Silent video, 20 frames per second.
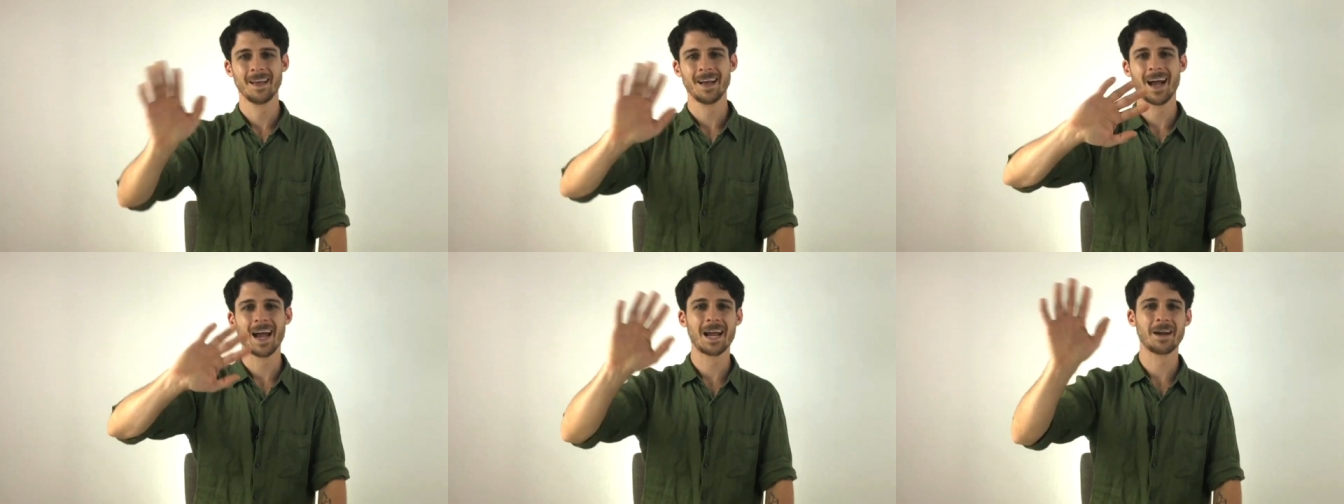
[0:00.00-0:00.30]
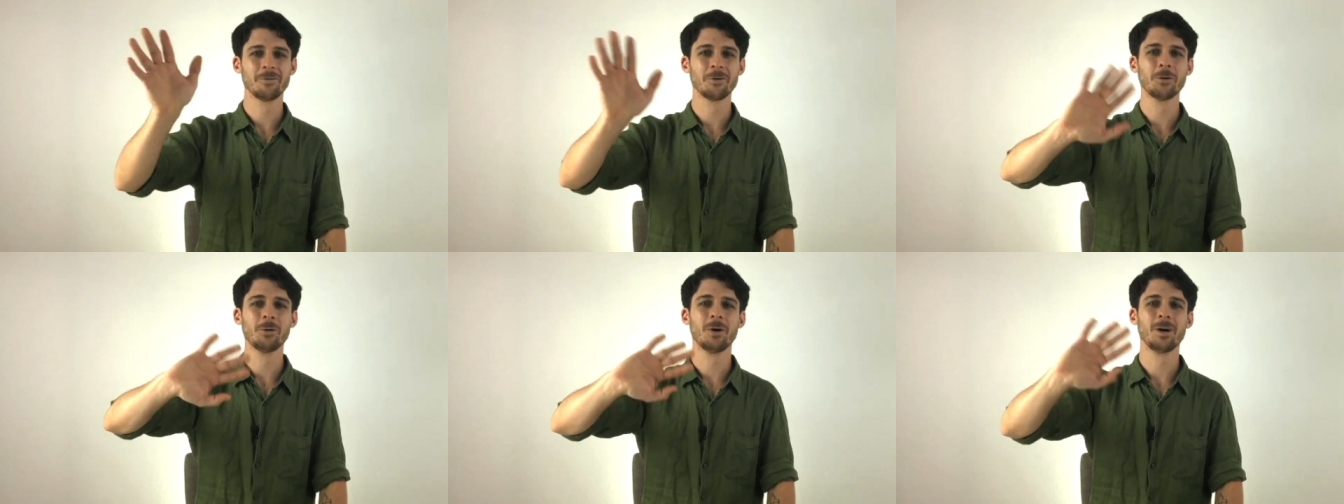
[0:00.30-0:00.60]
Hi
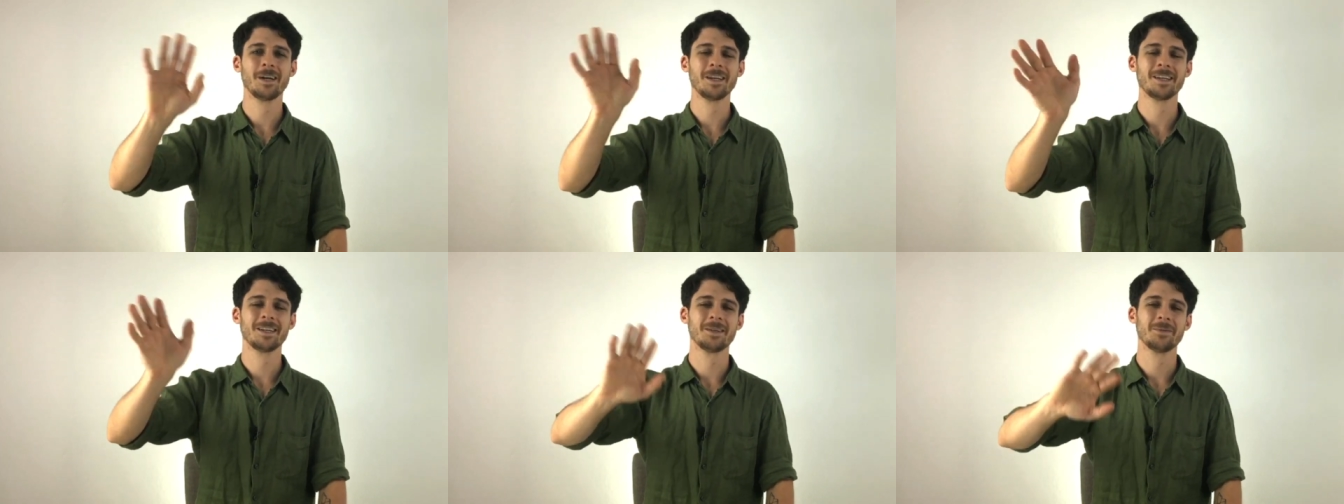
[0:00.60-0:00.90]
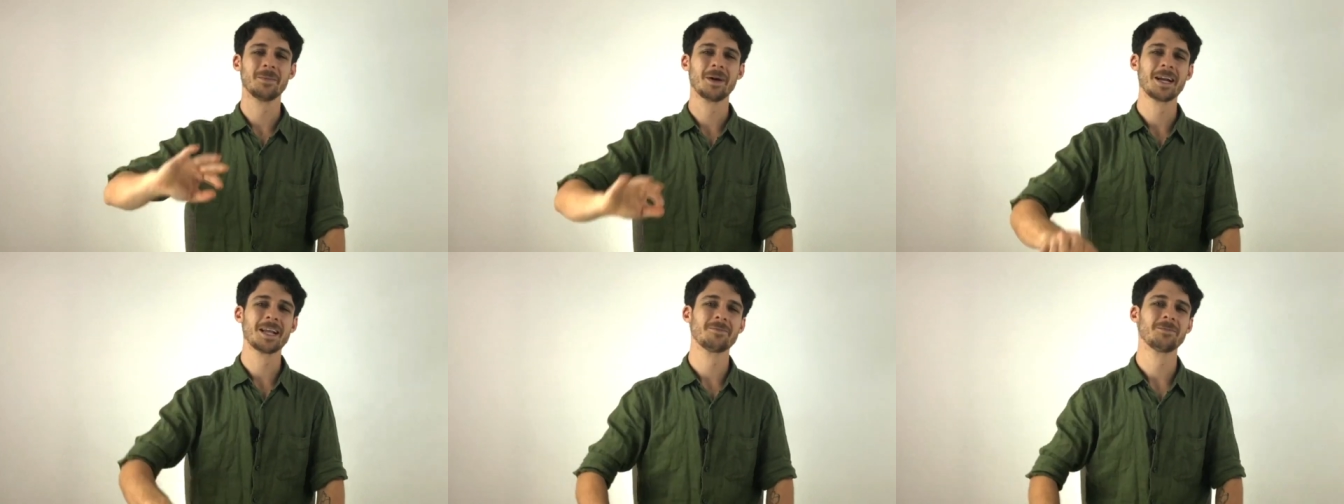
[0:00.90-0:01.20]
everyone,
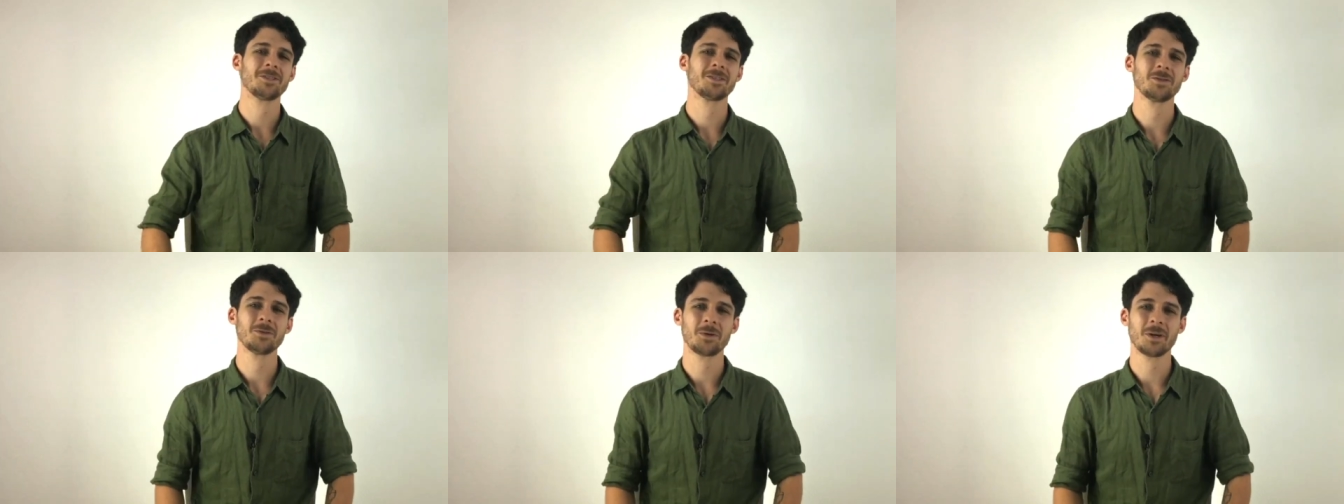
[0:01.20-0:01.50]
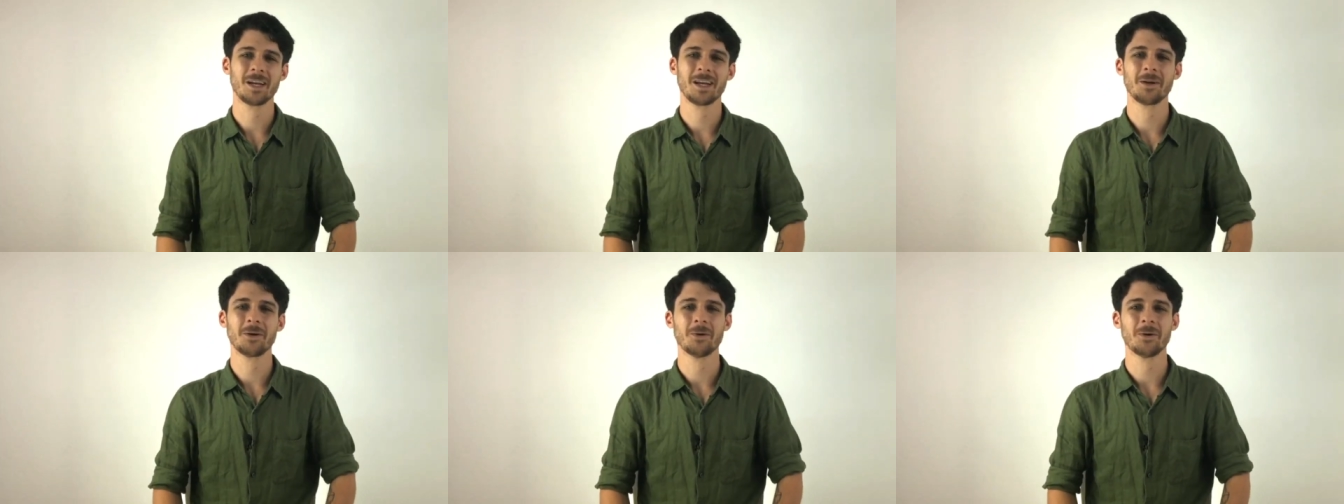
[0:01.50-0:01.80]
my name is
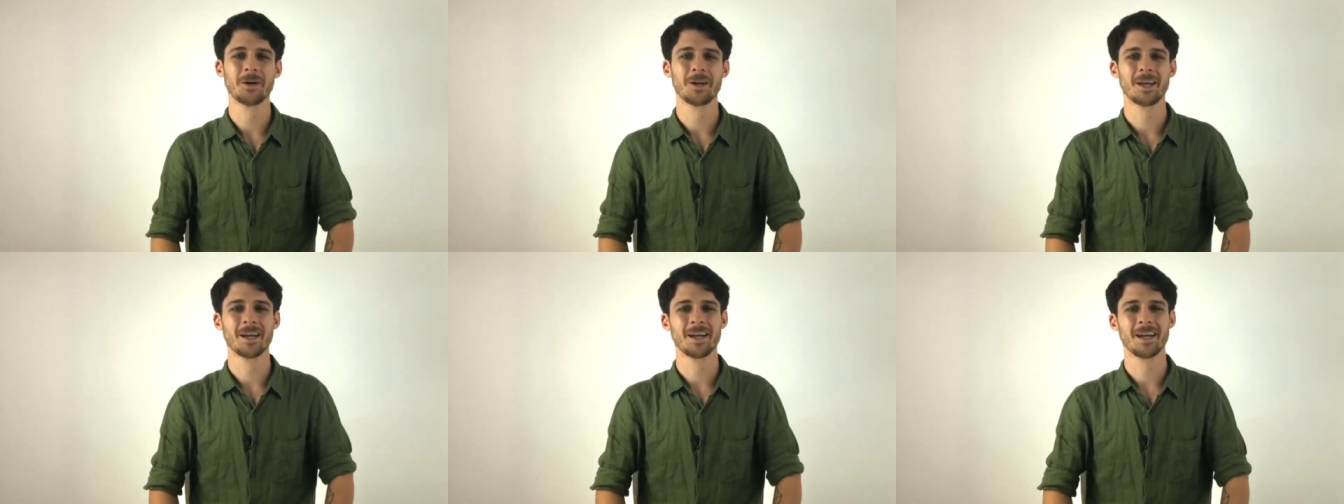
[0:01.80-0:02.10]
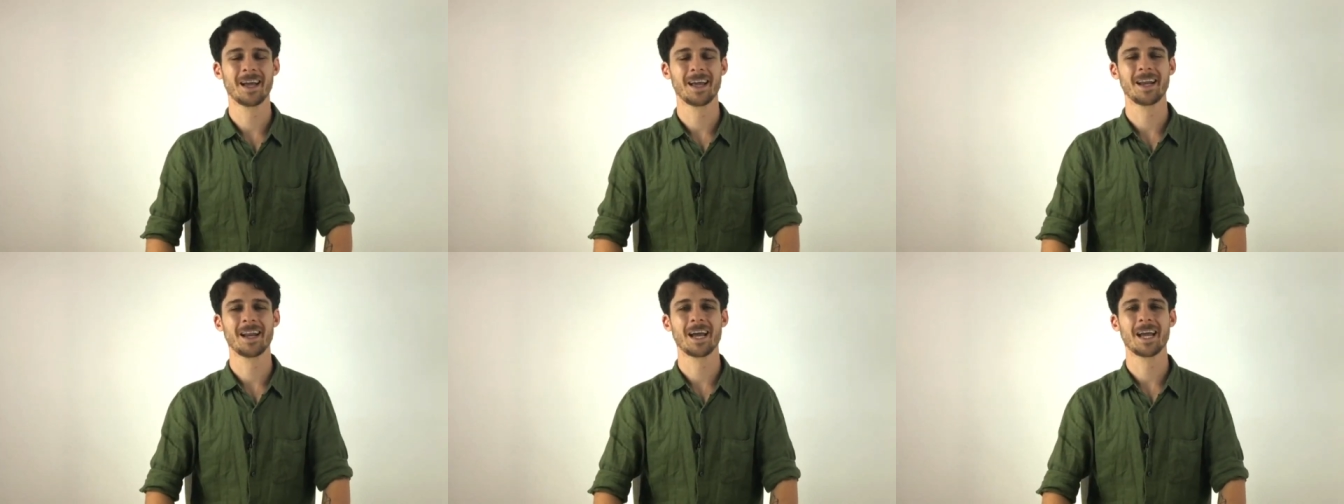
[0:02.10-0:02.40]
Luka Negoita
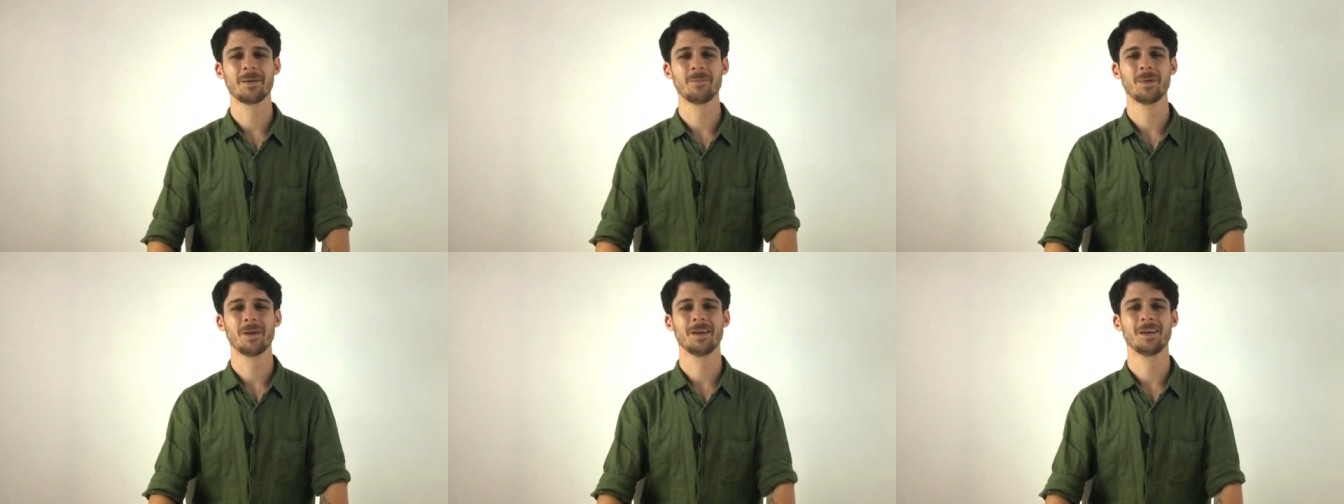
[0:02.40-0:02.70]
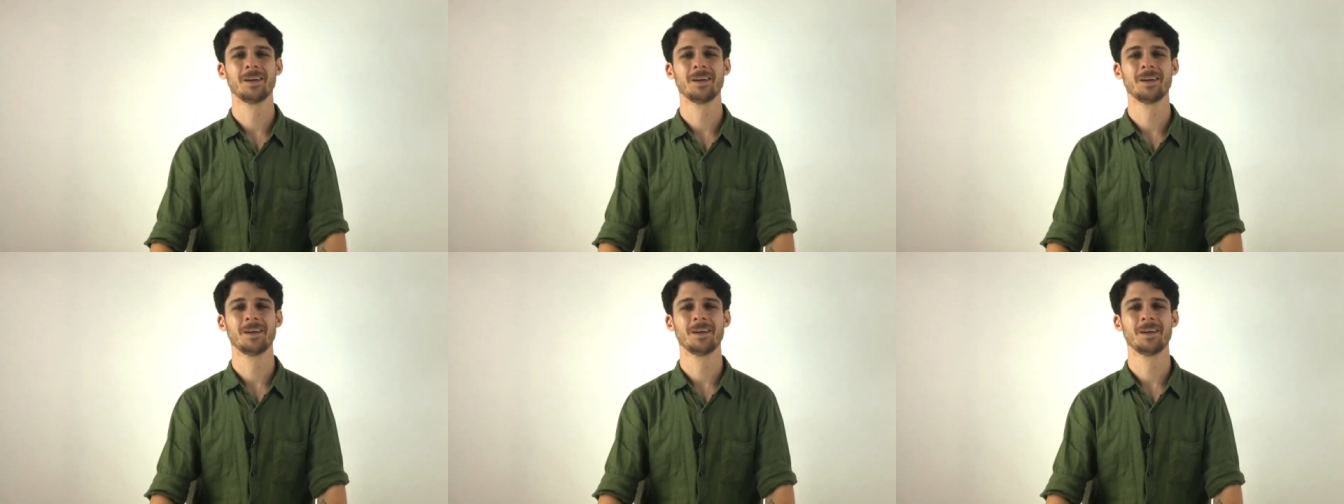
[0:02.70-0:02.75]
and I'm